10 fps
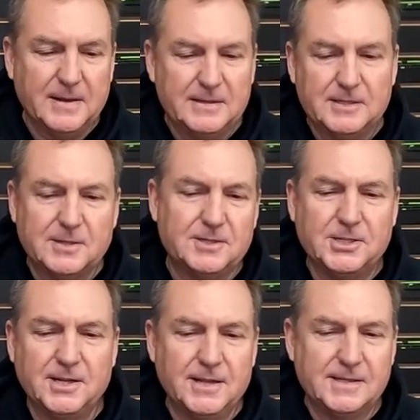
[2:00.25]
I'm just gonna
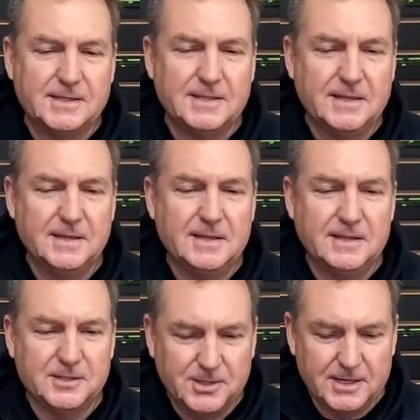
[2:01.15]
show you this, the,
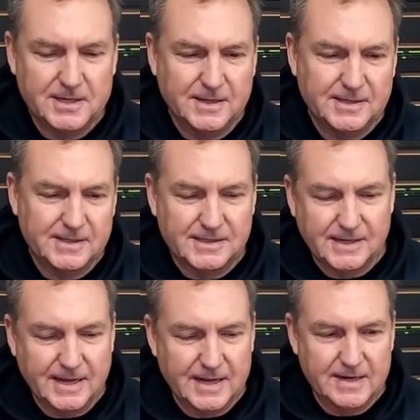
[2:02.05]
the trick to this is to
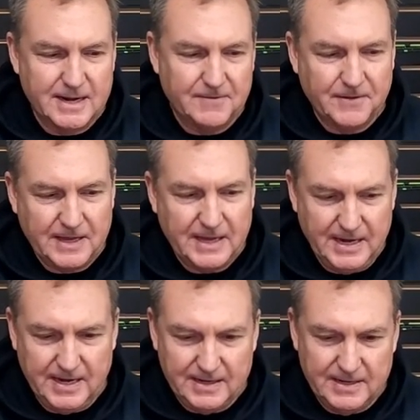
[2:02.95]
get enough
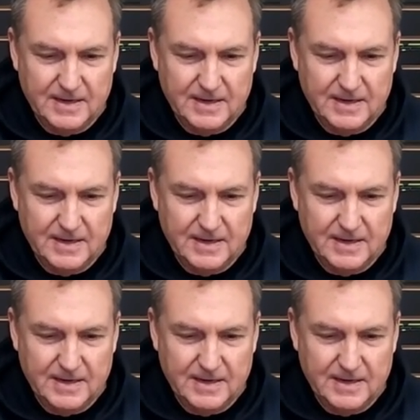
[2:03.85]
heat